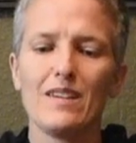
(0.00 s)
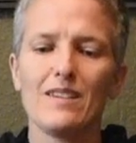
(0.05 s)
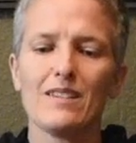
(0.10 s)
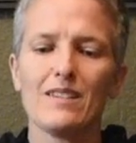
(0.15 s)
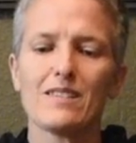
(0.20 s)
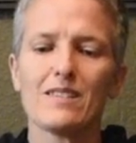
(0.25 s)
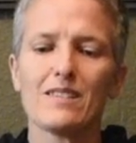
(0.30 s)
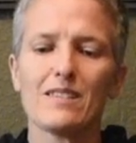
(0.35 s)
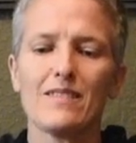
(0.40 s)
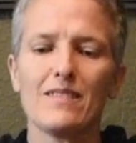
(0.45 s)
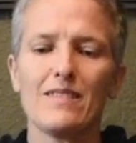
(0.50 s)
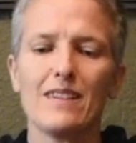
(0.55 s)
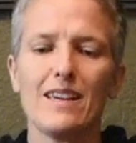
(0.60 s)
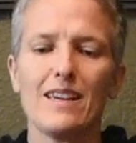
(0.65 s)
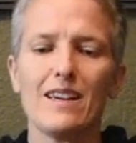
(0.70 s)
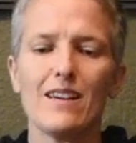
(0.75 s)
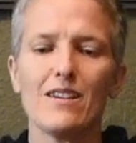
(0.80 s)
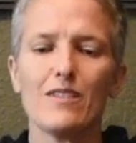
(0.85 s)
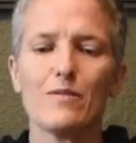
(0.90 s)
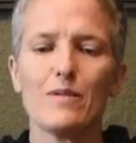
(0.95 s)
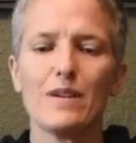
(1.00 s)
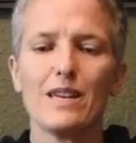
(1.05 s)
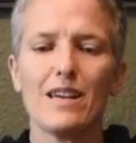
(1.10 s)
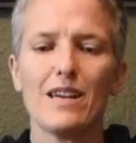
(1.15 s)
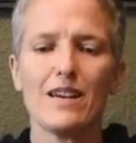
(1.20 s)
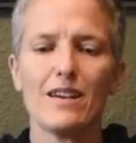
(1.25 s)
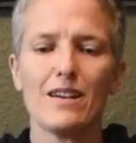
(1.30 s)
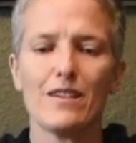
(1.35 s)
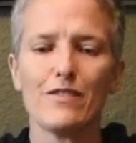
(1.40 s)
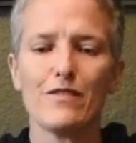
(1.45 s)
So now we
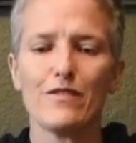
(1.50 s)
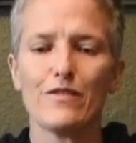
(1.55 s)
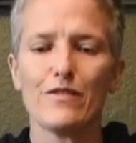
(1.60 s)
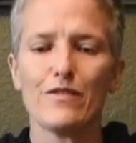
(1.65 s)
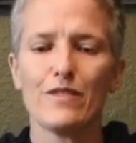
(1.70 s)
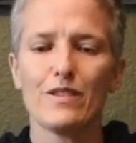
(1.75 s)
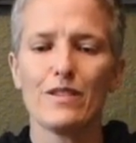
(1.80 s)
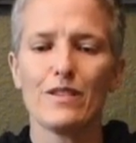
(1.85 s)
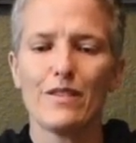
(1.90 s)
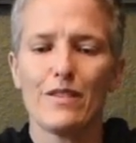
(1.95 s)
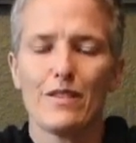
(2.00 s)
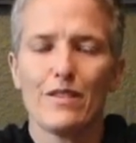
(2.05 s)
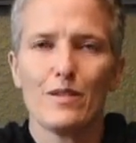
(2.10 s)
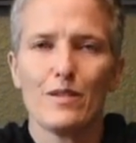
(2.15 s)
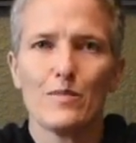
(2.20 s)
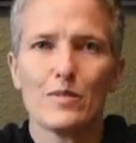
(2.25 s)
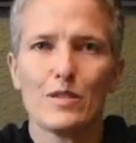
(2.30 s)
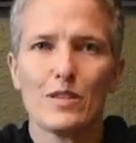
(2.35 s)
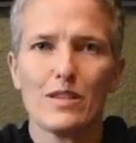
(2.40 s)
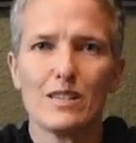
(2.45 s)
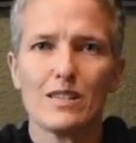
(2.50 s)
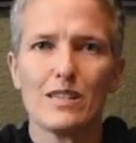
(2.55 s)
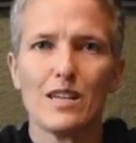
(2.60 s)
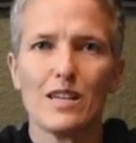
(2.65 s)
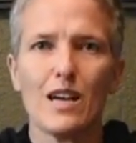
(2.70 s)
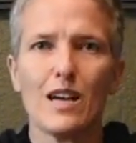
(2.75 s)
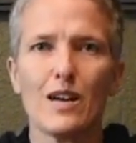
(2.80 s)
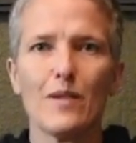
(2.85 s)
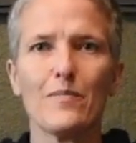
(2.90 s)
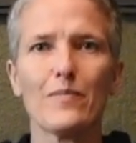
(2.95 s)
have thumbs on
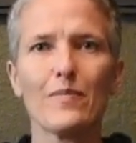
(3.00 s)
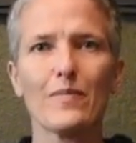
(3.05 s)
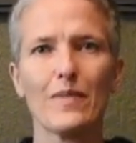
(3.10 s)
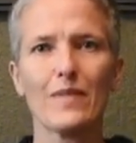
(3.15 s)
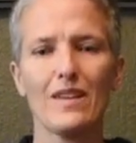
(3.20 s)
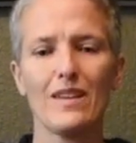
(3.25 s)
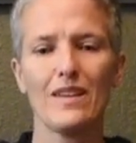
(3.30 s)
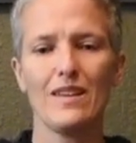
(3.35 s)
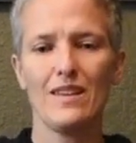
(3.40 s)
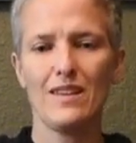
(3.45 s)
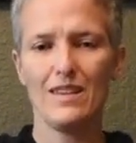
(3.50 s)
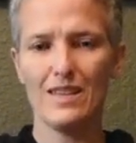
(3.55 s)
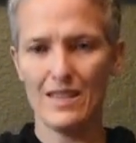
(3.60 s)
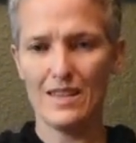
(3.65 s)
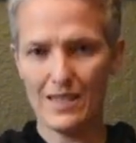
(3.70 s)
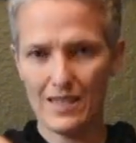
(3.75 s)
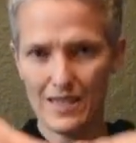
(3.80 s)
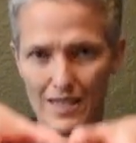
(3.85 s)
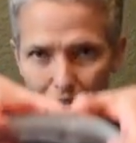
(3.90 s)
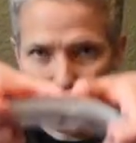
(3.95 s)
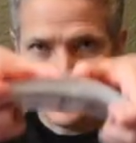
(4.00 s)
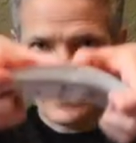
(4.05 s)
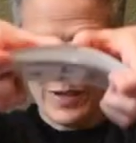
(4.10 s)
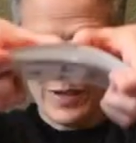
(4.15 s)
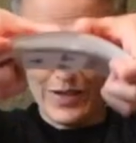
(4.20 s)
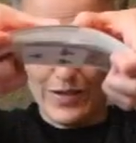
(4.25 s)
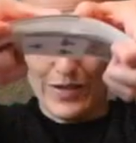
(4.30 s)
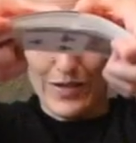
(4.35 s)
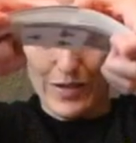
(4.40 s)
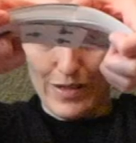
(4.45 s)
top, index
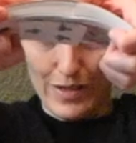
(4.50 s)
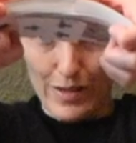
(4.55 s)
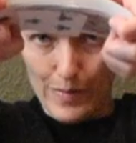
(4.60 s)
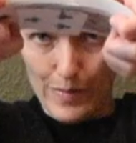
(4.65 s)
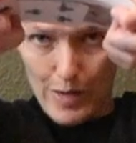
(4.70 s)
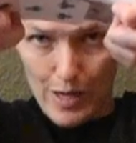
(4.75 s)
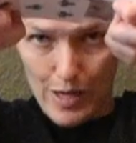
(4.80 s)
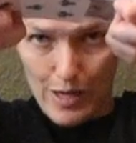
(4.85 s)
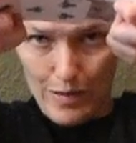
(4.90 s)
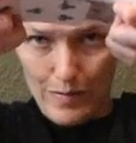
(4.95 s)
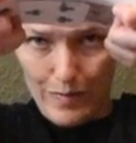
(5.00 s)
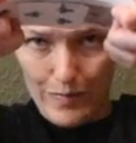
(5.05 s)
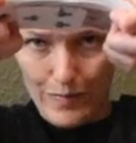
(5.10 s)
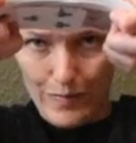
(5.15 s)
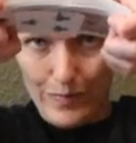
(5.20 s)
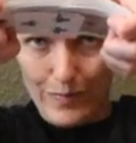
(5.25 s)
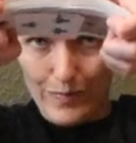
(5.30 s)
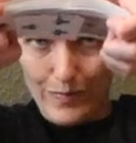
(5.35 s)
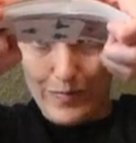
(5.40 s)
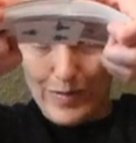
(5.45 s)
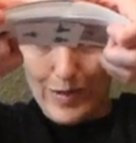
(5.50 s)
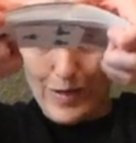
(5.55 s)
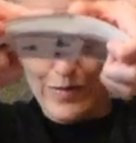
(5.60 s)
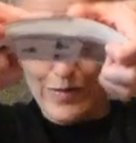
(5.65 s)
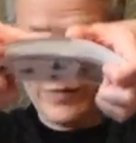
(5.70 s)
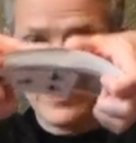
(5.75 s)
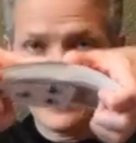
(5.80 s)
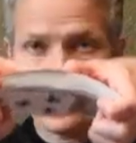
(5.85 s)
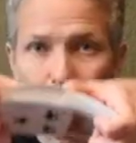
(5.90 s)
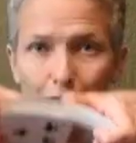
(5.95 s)
fingers on the bottom.
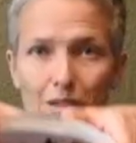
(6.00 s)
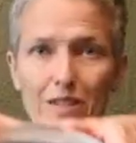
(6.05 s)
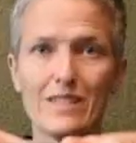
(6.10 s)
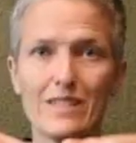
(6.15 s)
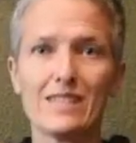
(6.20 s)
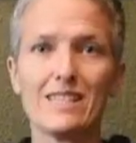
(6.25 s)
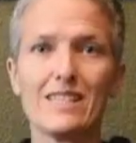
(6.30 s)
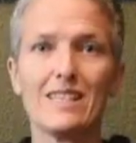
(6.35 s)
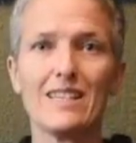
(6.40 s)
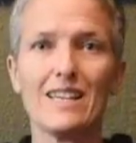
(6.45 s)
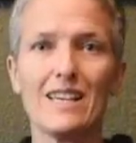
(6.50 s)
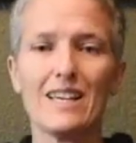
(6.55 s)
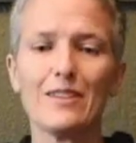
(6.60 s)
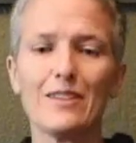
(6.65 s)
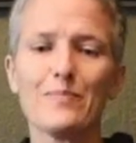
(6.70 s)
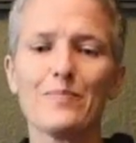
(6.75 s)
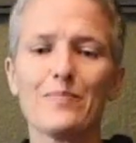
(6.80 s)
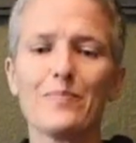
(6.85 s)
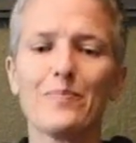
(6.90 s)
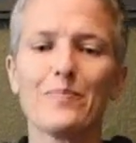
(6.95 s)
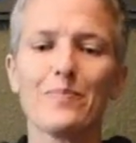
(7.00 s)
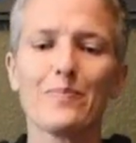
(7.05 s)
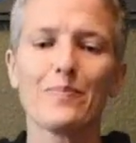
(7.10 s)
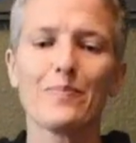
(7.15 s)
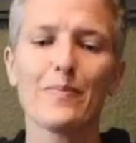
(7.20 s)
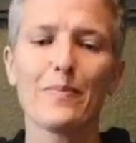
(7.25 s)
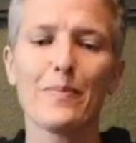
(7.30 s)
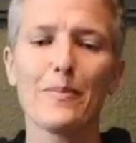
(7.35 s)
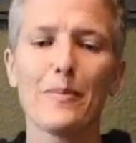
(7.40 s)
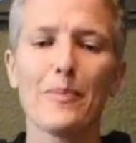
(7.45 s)
Hopefully you can see that.
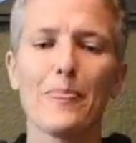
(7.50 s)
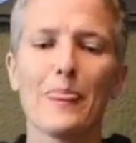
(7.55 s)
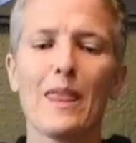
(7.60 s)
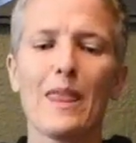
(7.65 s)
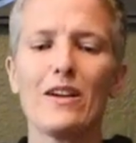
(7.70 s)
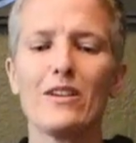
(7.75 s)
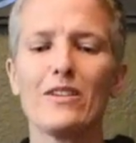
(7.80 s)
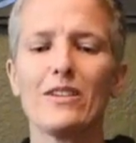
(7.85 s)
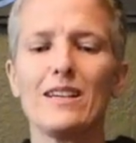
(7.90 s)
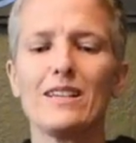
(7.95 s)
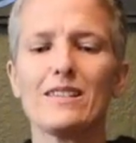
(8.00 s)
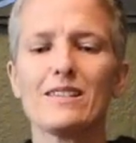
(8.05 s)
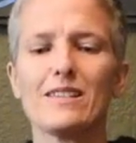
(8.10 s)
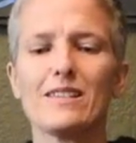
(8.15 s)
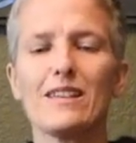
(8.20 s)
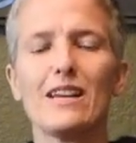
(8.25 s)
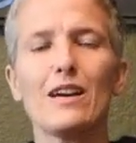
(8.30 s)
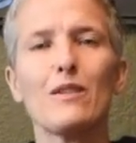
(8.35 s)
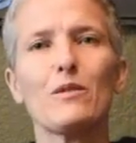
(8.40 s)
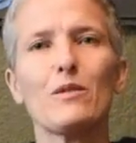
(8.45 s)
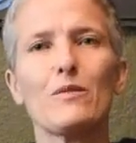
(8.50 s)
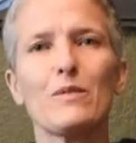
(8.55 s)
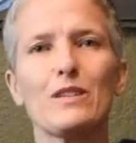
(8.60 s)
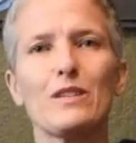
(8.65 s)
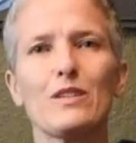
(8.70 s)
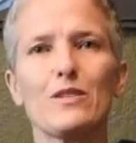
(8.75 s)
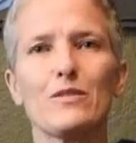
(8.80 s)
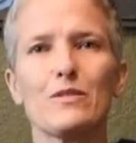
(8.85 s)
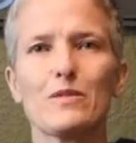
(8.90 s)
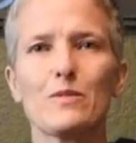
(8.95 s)
Alright, so now what we
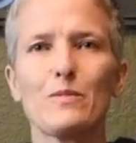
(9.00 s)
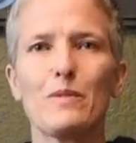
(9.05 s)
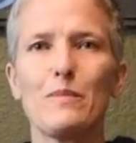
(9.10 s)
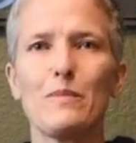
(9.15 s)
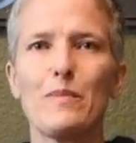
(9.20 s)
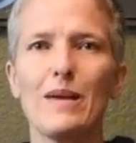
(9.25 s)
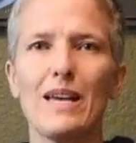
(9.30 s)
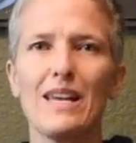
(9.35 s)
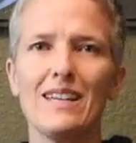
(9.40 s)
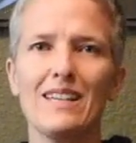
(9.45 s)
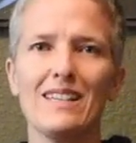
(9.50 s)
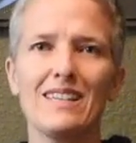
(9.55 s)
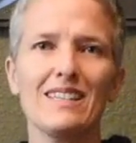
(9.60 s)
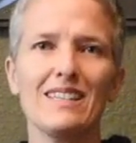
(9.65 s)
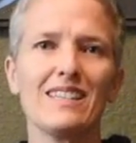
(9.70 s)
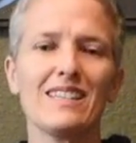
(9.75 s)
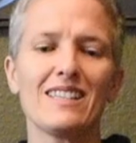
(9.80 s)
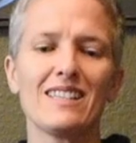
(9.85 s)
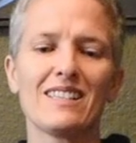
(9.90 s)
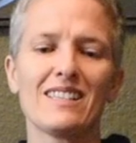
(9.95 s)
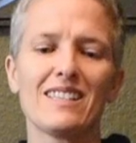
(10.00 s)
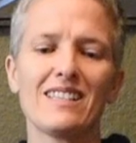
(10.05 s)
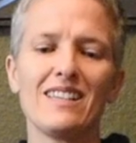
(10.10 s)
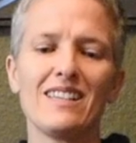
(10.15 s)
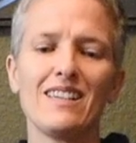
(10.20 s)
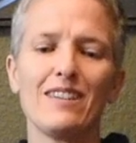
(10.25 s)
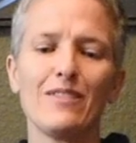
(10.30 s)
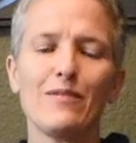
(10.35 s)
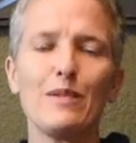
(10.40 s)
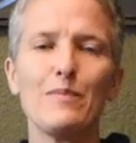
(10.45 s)
do is we bend.
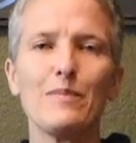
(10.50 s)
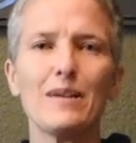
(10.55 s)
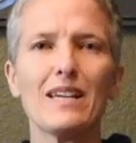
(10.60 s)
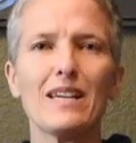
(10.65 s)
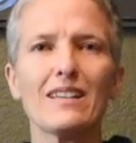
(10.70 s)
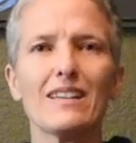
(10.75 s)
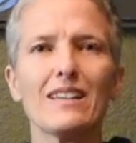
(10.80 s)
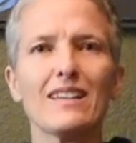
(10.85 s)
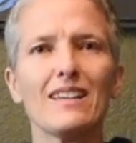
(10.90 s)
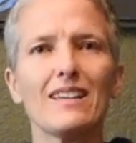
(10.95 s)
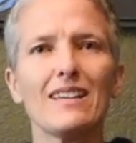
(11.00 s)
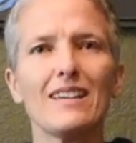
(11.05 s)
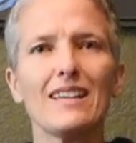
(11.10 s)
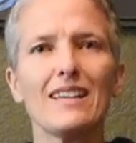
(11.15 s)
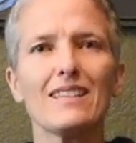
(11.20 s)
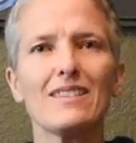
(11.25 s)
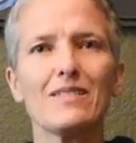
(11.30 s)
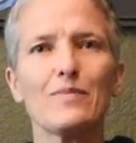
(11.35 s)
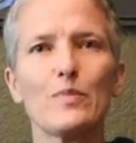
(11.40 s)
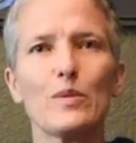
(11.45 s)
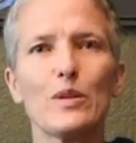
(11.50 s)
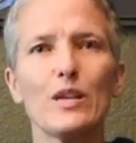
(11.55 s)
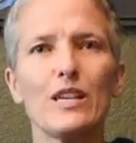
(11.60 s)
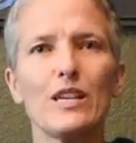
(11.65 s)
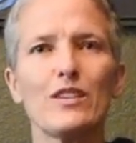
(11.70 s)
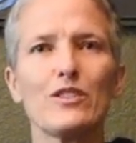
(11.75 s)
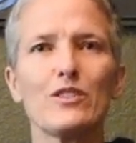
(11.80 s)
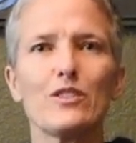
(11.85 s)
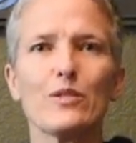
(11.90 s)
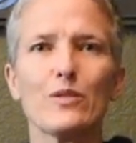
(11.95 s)
We make like a nice
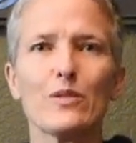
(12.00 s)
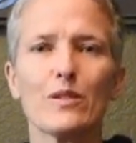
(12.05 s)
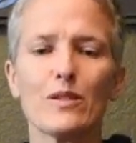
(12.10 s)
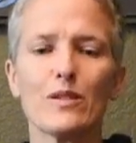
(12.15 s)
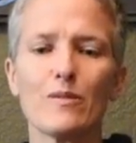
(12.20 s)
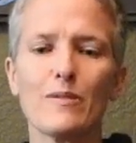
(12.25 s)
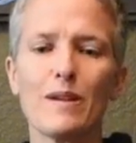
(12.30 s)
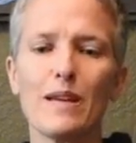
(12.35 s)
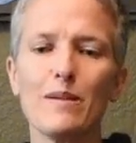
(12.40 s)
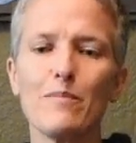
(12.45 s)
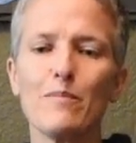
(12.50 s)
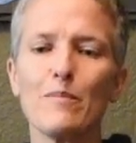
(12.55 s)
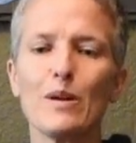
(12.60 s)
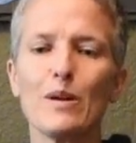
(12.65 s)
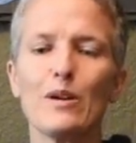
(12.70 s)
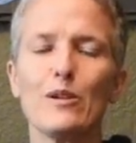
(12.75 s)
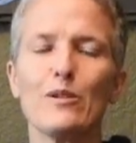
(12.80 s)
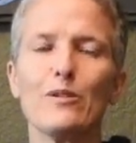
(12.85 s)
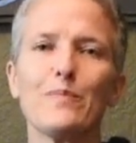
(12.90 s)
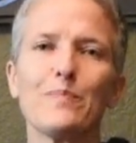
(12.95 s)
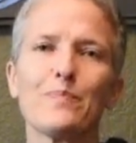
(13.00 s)
bridge or a rainbow.